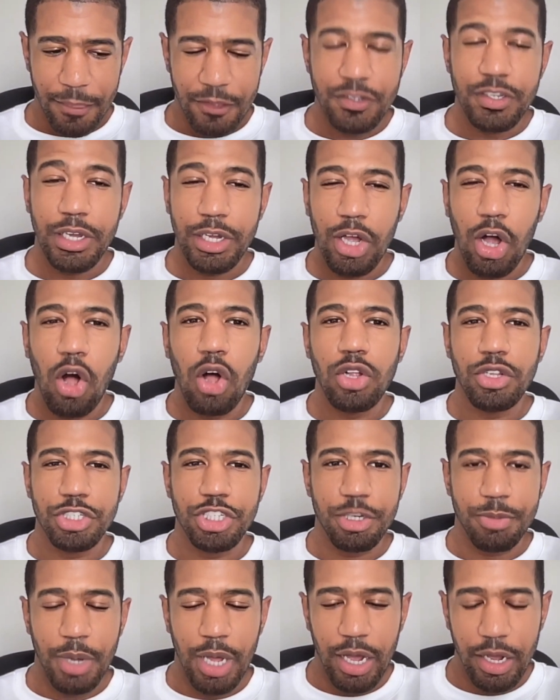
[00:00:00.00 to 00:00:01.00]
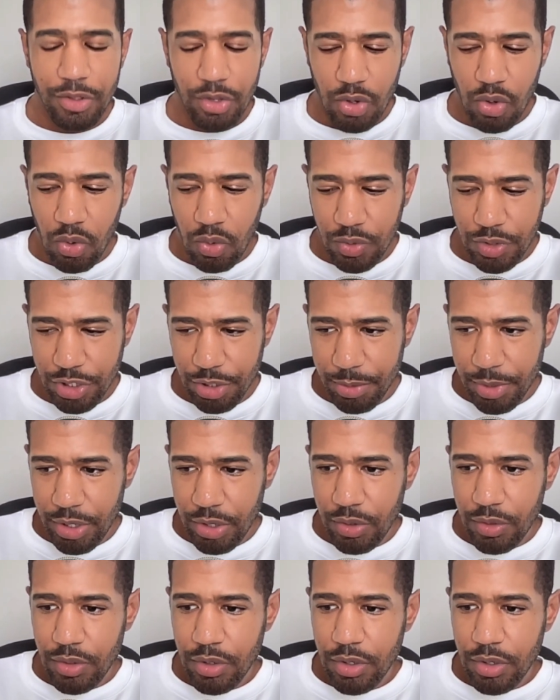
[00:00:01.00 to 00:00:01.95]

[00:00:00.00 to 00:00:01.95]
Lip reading: psychology behind the cold email.